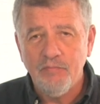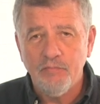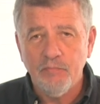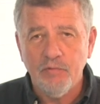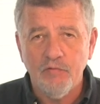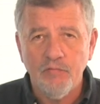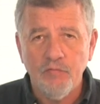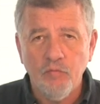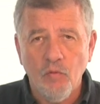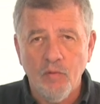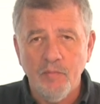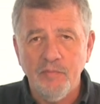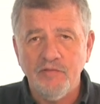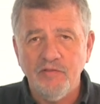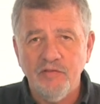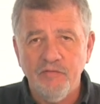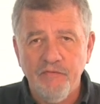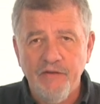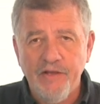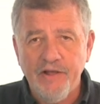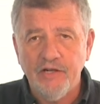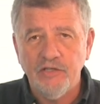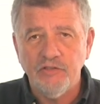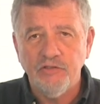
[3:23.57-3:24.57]
performance
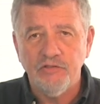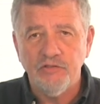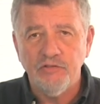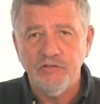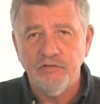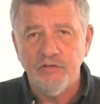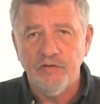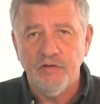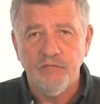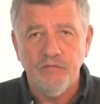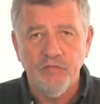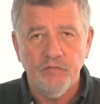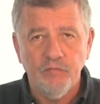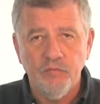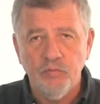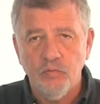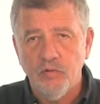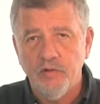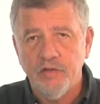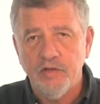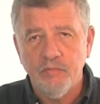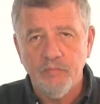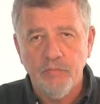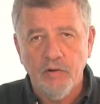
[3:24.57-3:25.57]
advantages of the
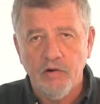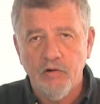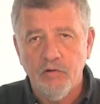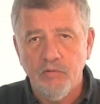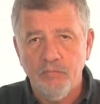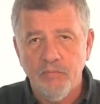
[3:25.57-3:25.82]
full-length barrel,